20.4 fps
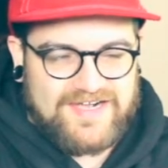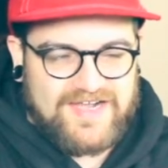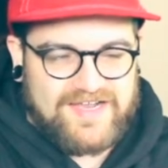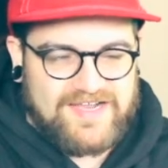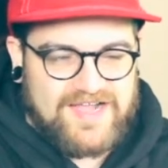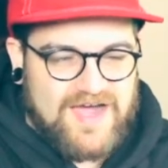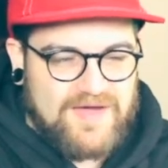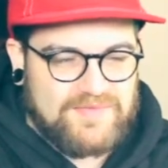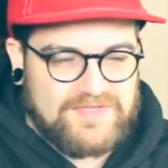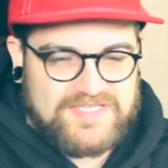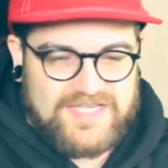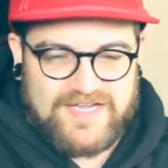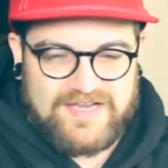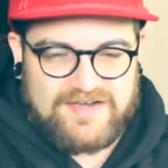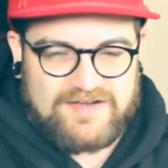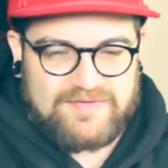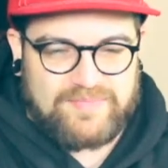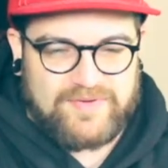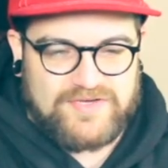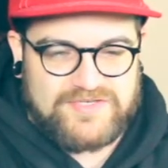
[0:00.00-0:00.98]

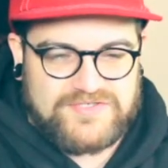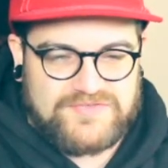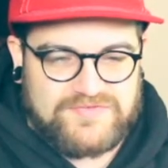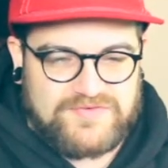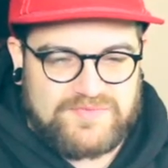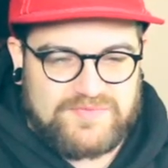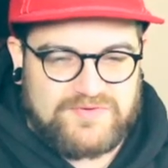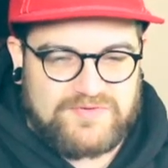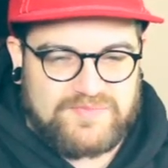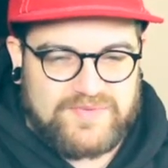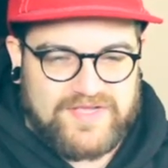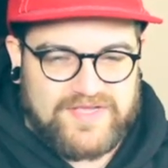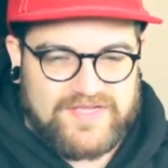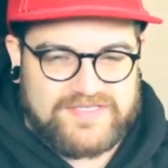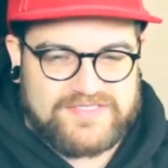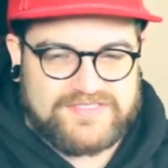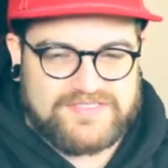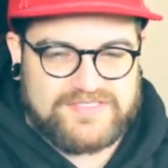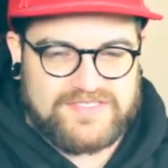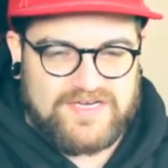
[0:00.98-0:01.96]
commentated a bunch for
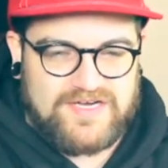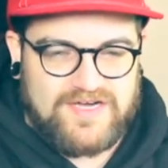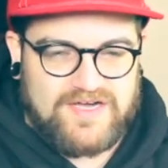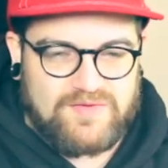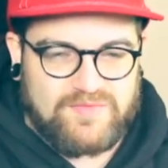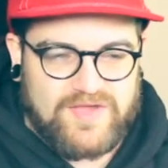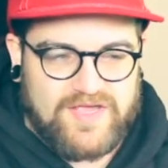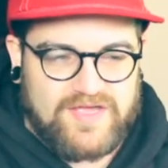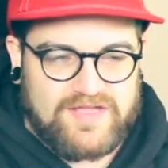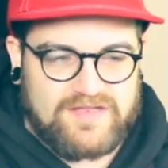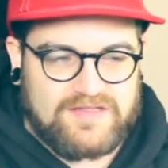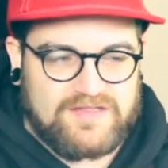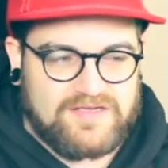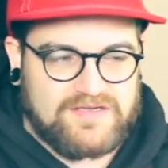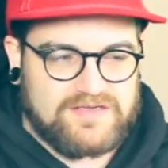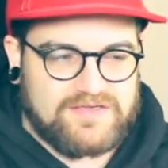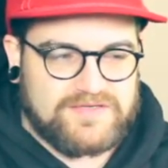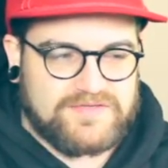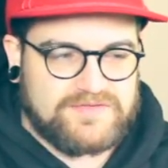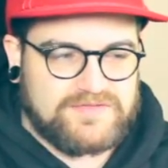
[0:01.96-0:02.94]
Moonbase. We had
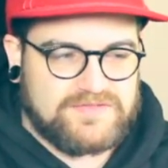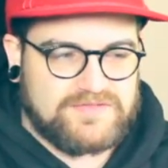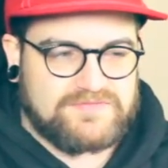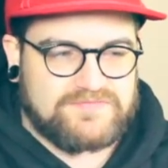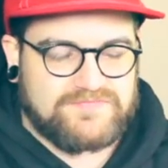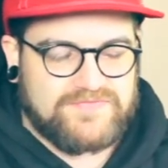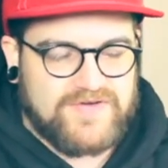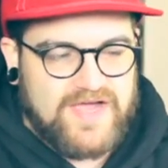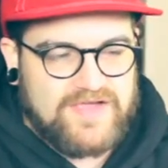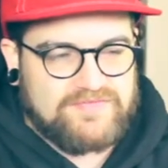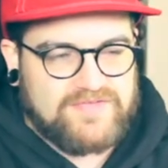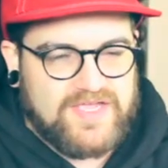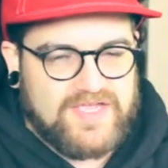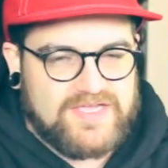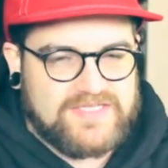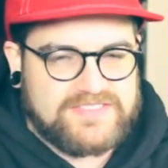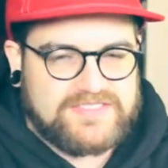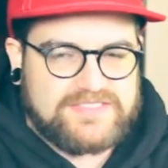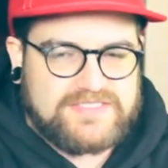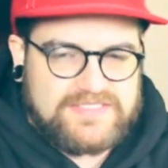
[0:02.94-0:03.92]
the
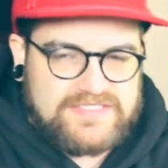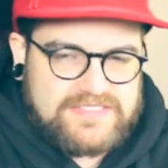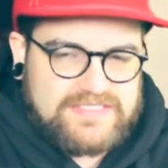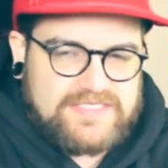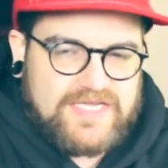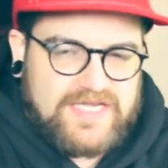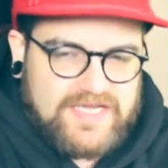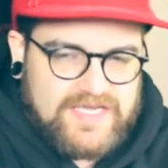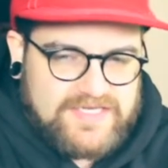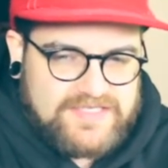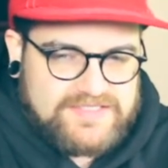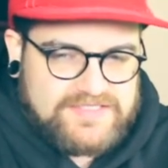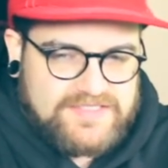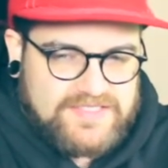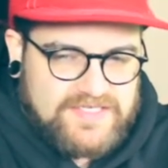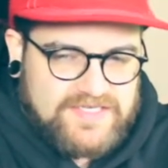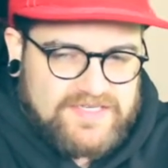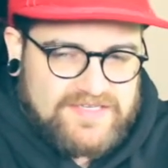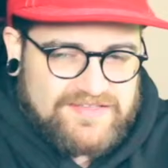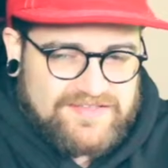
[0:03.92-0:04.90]
5Ks and 10Ks.
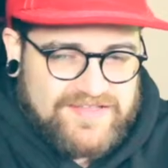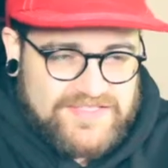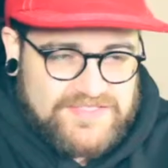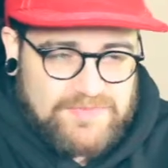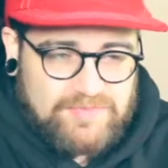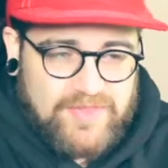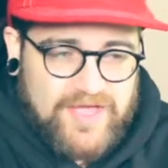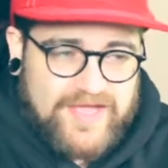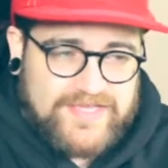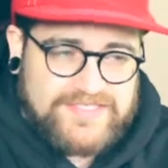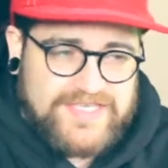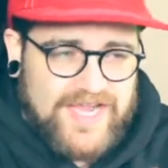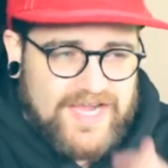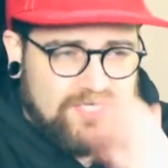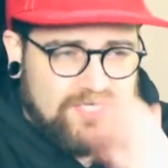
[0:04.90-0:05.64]
That's a blast. I